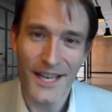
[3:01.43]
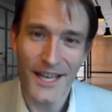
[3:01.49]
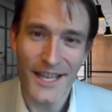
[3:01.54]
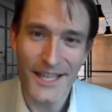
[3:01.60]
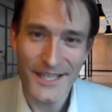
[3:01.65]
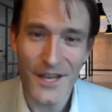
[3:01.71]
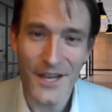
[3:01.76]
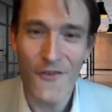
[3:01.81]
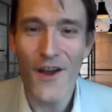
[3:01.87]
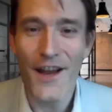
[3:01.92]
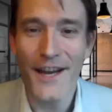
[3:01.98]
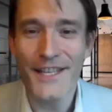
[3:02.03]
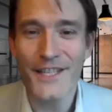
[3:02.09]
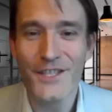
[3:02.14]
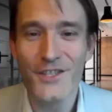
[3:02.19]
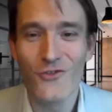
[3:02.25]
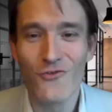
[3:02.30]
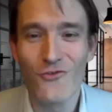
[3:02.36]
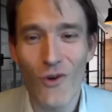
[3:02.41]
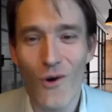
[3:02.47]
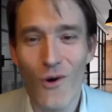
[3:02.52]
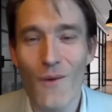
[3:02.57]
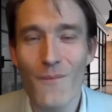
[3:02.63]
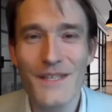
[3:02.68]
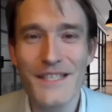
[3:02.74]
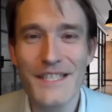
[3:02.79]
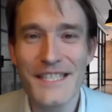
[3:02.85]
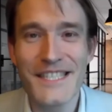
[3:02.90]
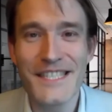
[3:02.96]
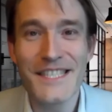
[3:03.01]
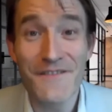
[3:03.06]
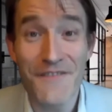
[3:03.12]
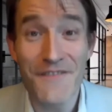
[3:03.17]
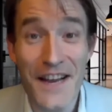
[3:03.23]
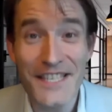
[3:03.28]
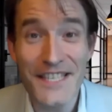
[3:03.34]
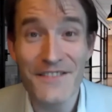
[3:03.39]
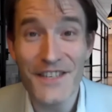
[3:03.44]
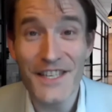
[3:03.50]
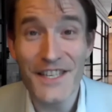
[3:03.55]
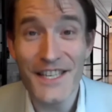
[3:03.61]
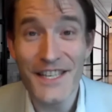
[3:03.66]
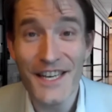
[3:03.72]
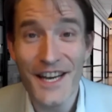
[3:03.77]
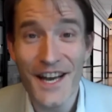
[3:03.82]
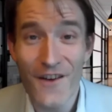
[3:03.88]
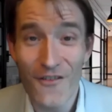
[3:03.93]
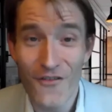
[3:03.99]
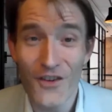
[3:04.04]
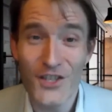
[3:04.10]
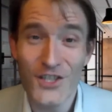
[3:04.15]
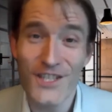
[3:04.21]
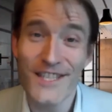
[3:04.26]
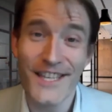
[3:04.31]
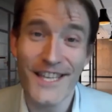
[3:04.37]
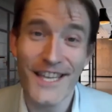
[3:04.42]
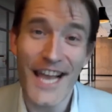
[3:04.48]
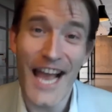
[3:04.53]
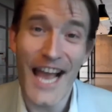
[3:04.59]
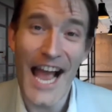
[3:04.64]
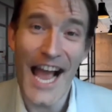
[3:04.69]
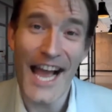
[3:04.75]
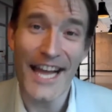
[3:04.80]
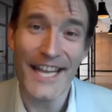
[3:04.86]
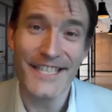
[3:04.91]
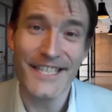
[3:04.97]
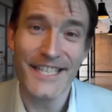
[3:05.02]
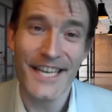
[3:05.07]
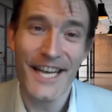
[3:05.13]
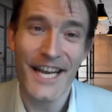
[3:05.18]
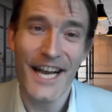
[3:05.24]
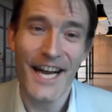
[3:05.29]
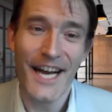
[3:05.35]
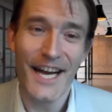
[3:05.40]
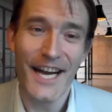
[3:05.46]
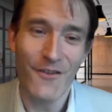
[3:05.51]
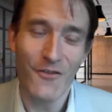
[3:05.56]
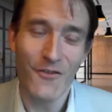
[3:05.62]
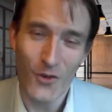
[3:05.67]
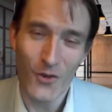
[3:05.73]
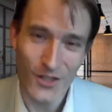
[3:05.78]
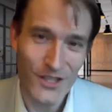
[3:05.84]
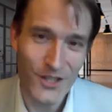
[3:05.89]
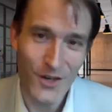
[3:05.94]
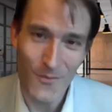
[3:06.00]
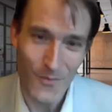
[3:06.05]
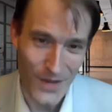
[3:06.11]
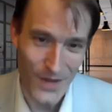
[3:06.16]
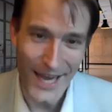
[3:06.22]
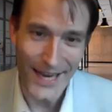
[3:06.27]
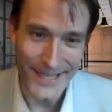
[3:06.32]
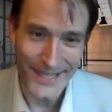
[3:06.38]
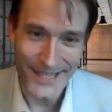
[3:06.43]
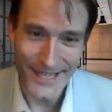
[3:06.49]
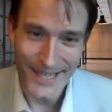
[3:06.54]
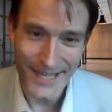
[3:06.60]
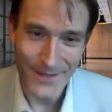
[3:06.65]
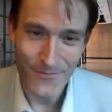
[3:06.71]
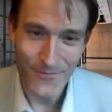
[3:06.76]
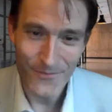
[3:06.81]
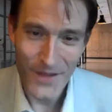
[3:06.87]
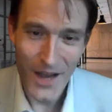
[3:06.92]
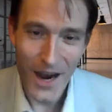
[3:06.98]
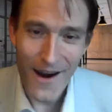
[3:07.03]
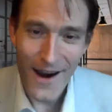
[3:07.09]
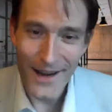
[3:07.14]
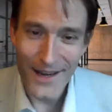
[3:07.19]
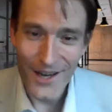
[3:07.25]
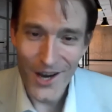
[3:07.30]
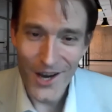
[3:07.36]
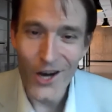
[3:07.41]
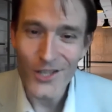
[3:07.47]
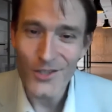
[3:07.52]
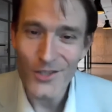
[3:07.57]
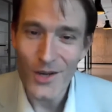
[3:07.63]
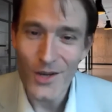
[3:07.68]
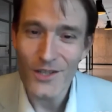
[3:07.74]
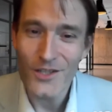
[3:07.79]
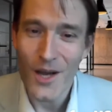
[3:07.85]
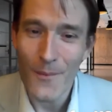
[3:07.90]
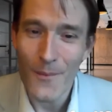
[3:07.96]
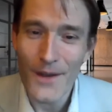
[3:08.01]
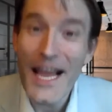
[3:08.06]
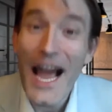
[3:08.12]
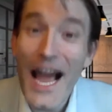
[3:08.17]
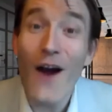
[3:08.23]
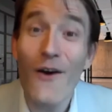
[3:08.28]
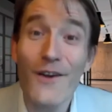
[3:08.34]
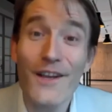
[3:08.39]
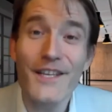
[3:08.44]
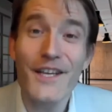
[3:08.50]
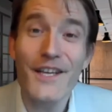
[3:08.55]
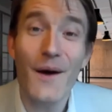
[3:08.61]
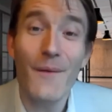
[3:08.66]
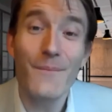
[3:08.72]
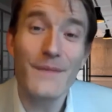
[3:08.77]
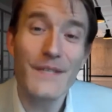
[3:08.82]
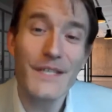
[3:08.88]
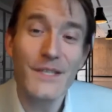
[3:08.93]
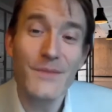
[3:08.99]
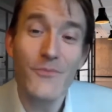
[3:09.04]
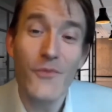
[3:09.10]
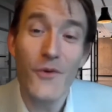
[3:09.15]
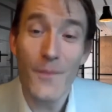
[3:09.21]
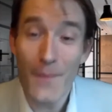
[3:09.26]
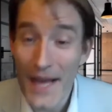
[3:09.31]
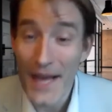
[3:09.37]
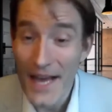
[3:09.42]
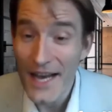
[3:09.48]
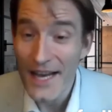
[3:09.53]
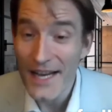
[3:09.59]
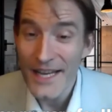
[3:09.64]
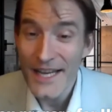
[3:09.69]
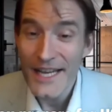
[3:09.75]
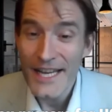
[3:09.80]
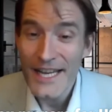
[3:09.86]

let's get ready to grow our business effectively, efficiently, and of course compliantly. All right, on to our topic: how can companies prepare?